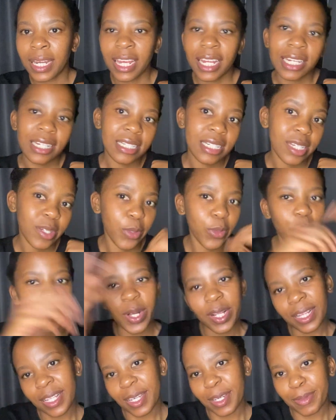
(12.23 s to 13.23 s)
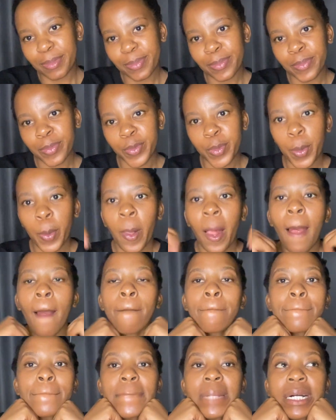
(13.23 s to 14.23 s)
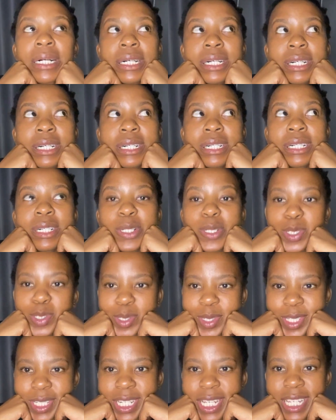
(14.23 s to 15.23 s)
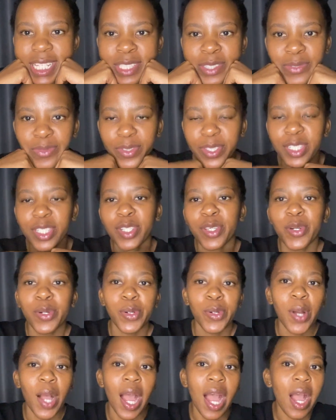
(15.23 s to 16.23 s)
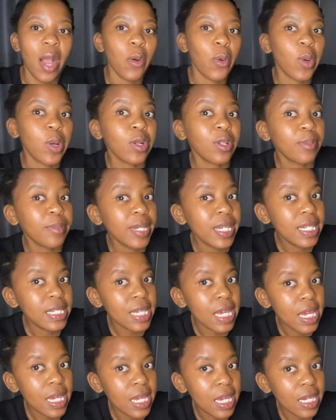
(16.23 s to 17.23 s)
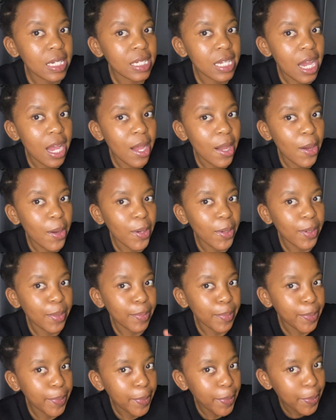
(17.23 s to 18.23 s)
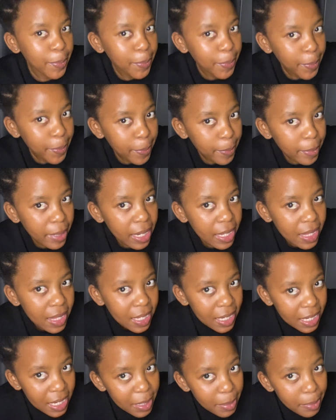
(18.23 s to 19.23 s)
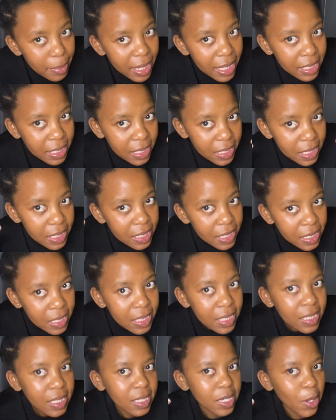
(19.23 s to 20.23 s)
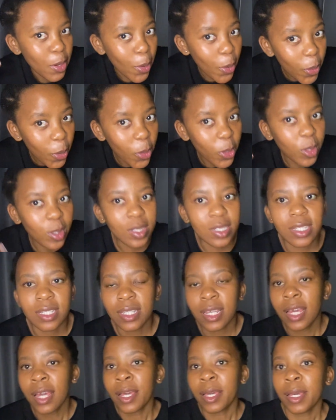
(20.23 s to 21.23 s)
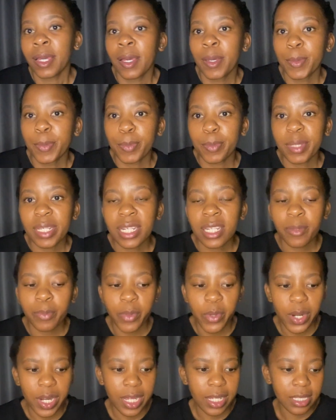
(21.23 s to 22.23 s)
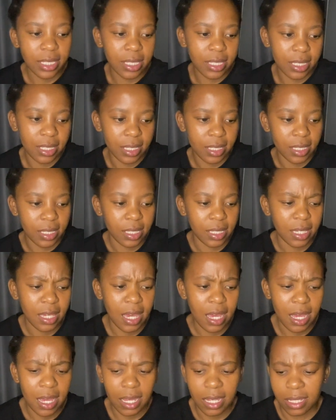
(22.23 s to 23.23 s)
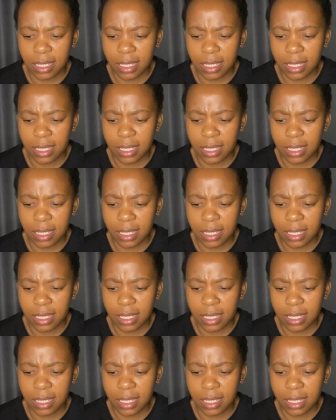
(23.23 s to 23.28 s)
and welcome. On today's video, I will be taking down my 3 months old mini braids. Yeah,